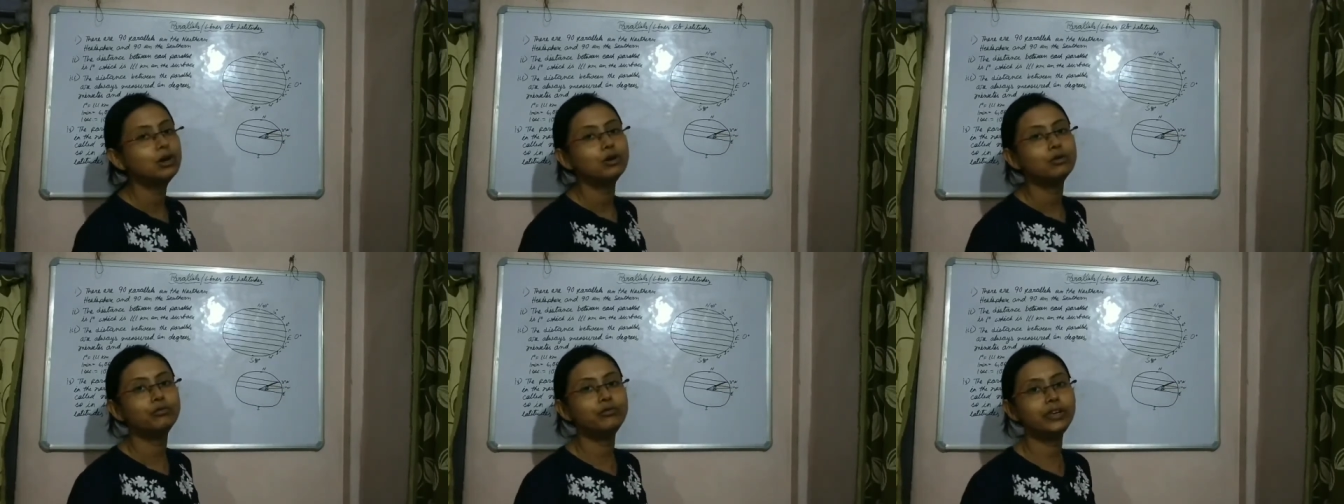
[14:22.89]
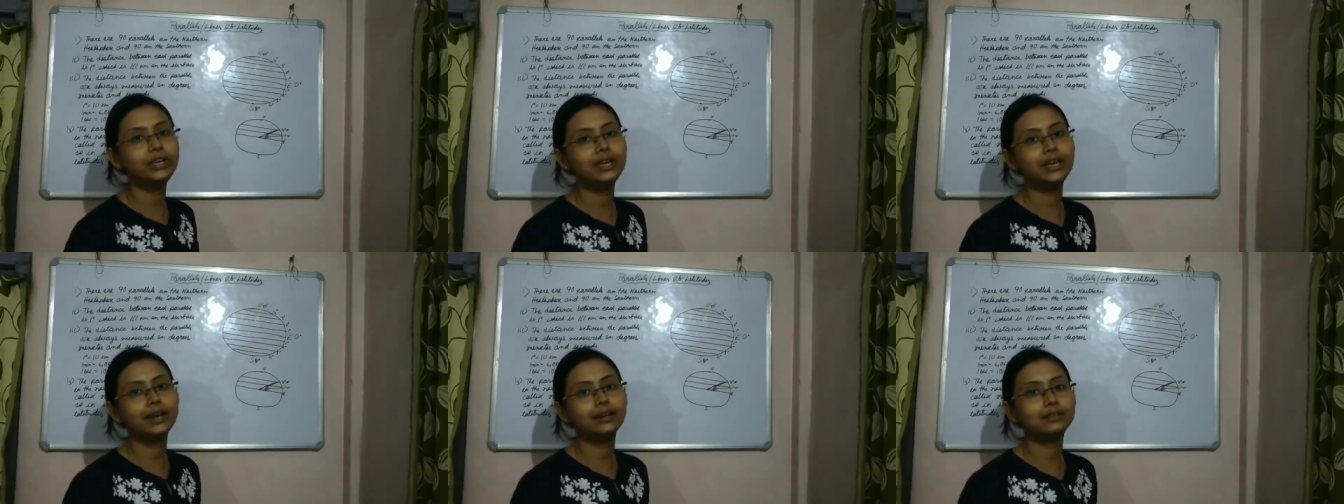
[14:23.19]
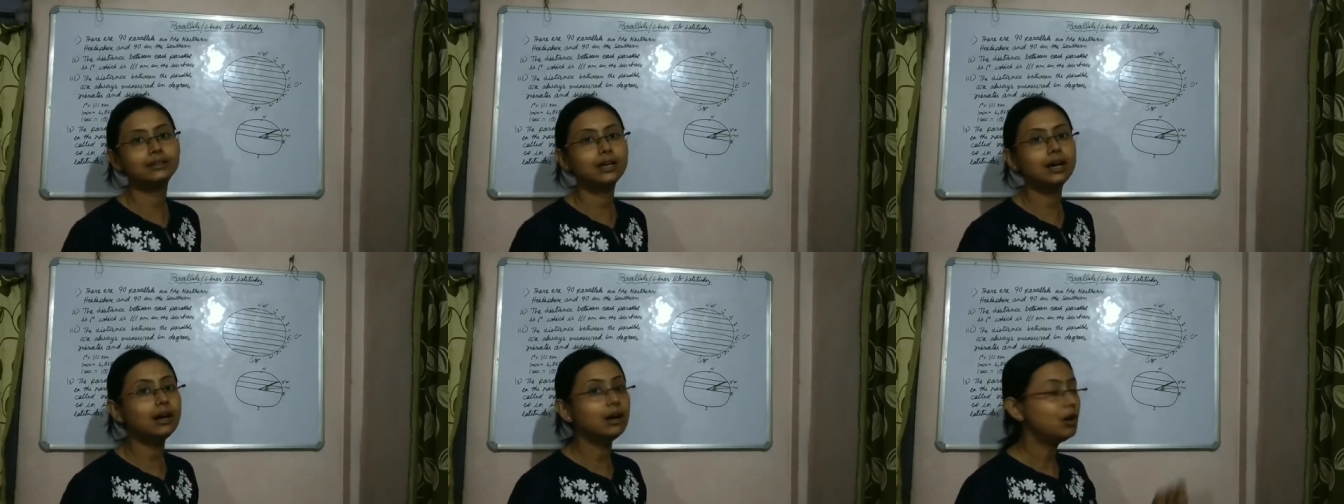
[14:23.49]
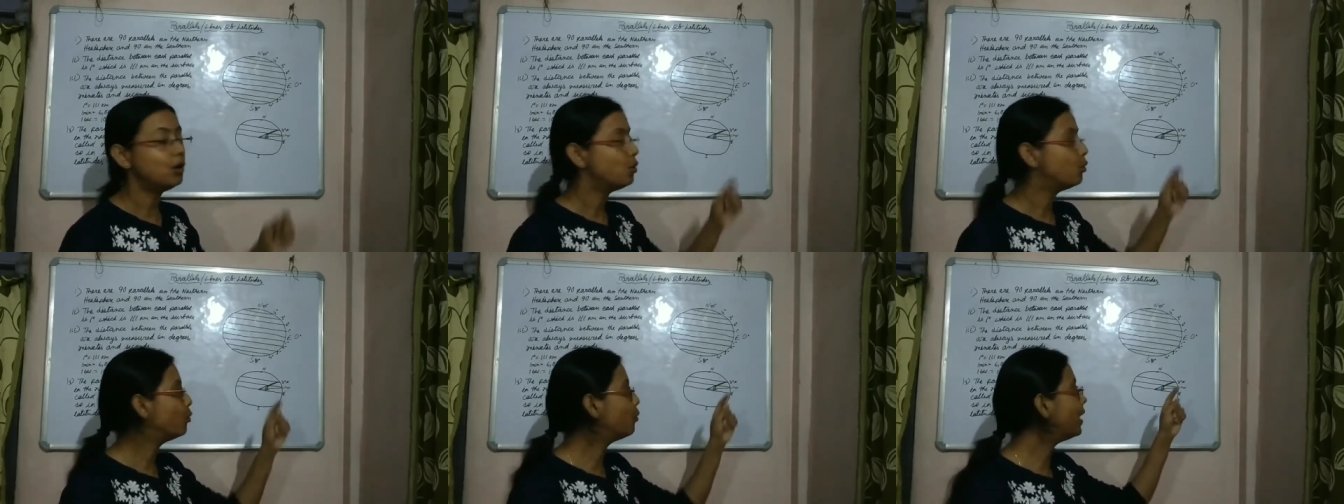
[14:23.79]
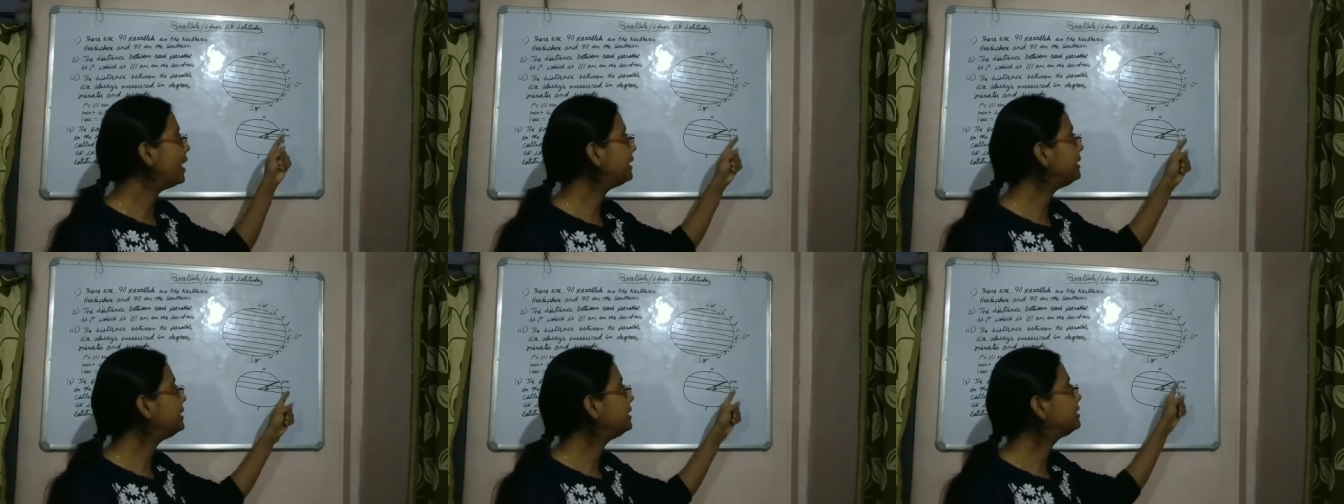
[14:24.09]
we get the
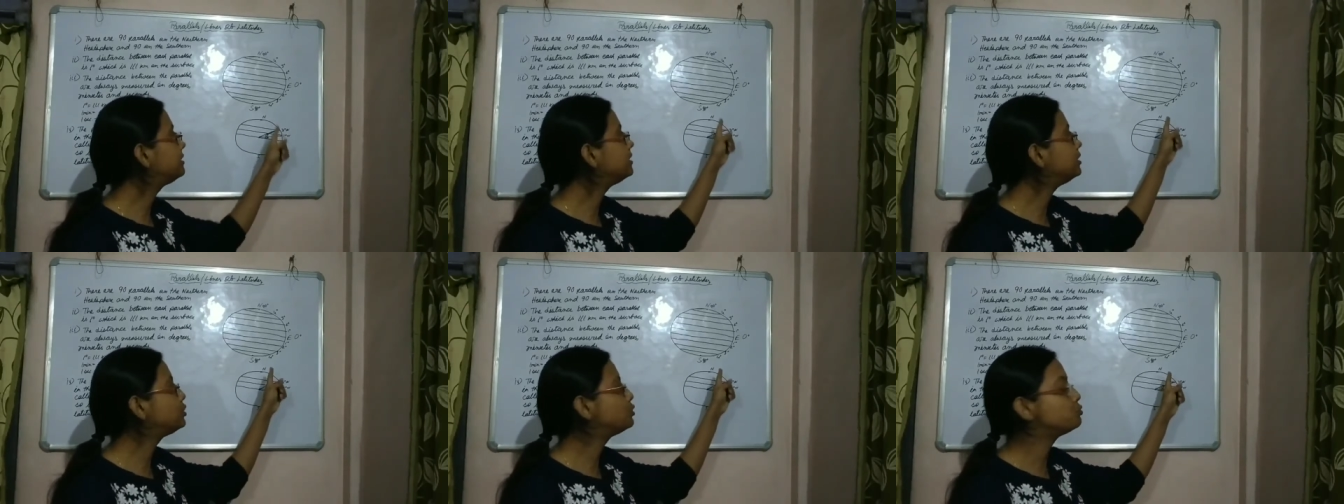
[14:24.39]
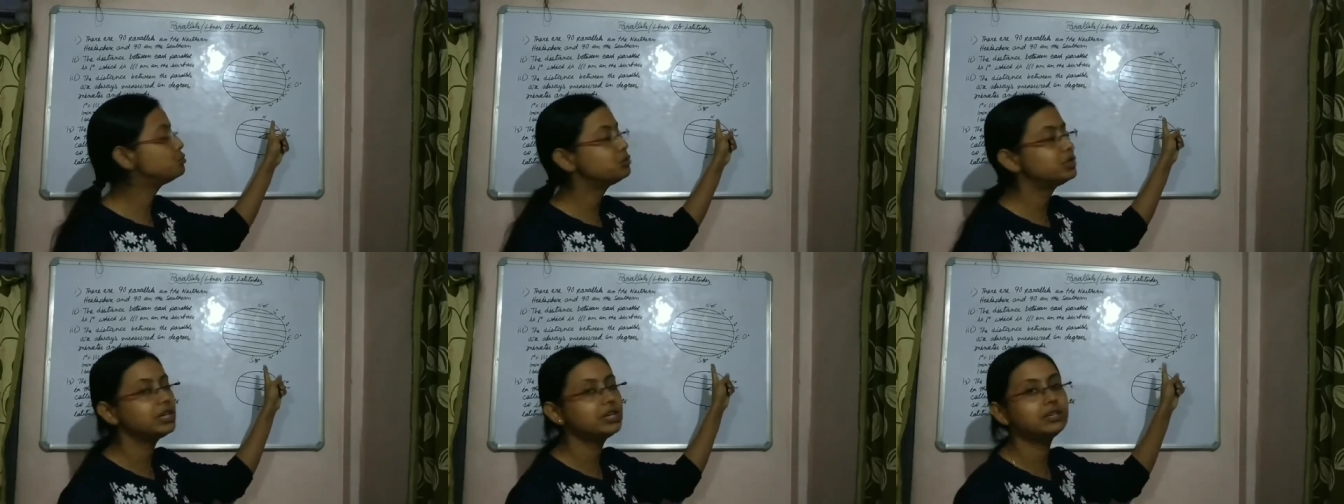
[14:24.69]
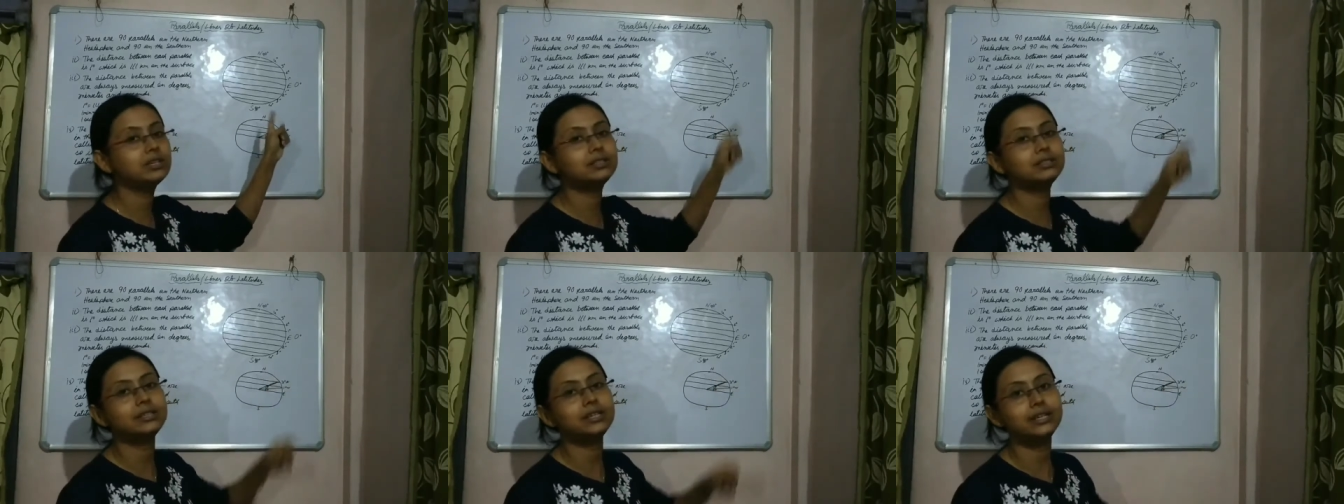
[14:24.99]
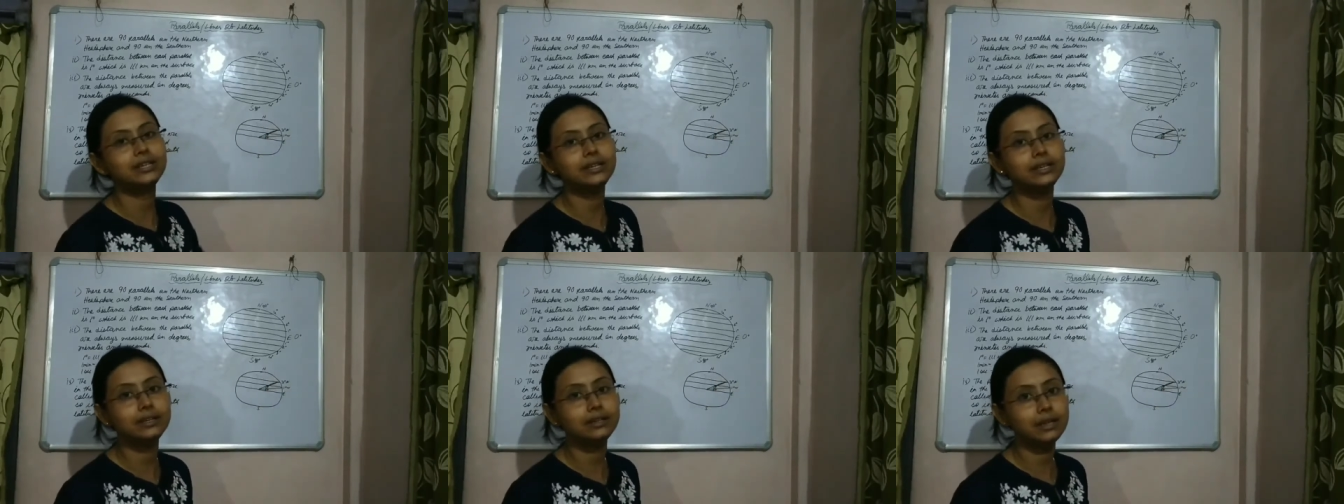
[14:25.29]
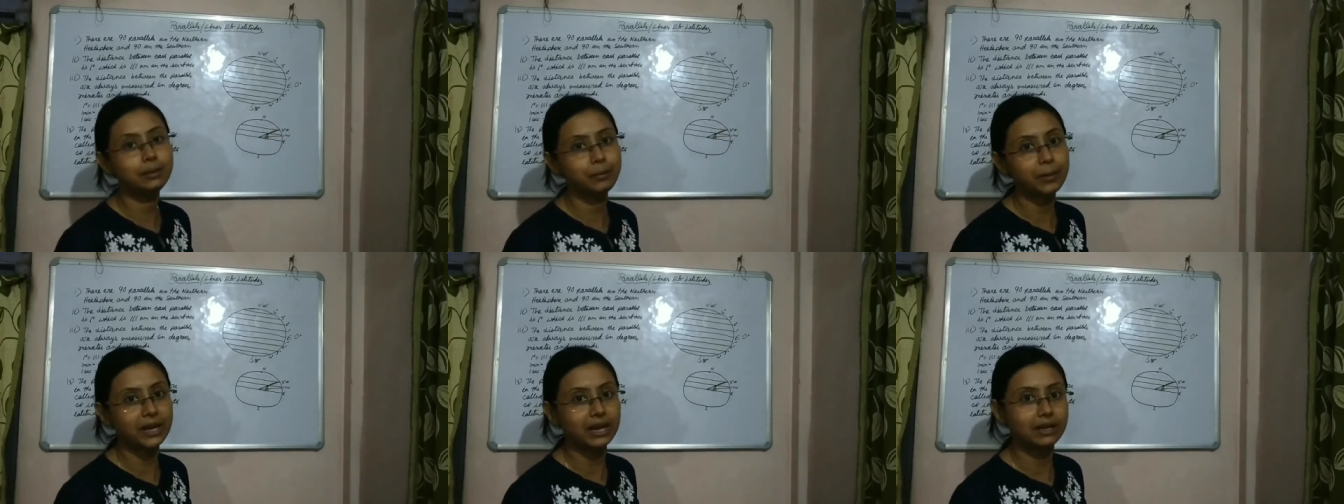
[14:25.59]
1 degree, 2 degree, 3
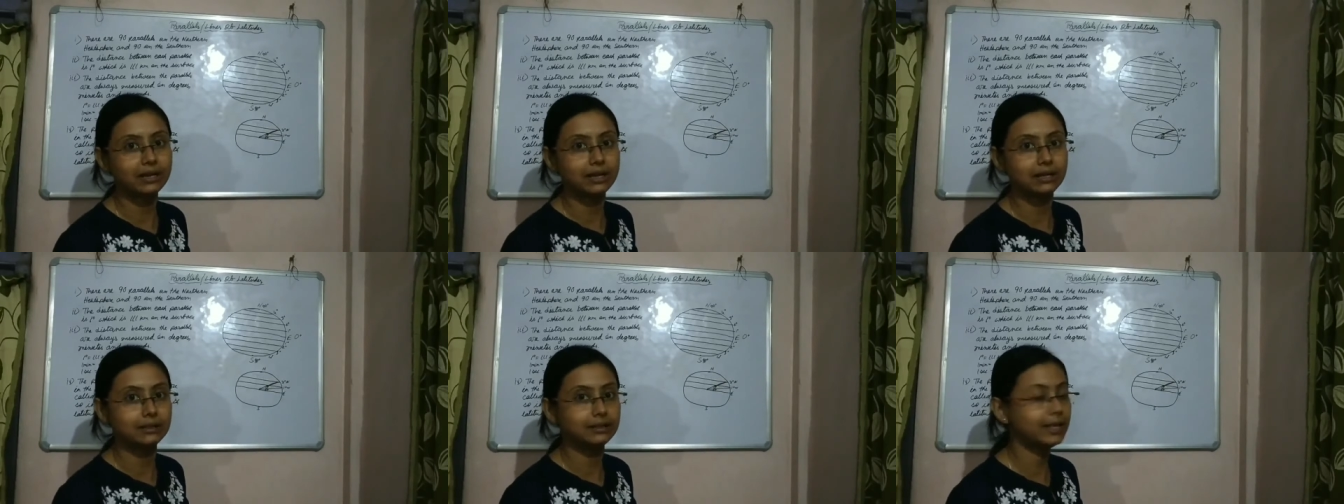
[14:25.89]
degree parallel.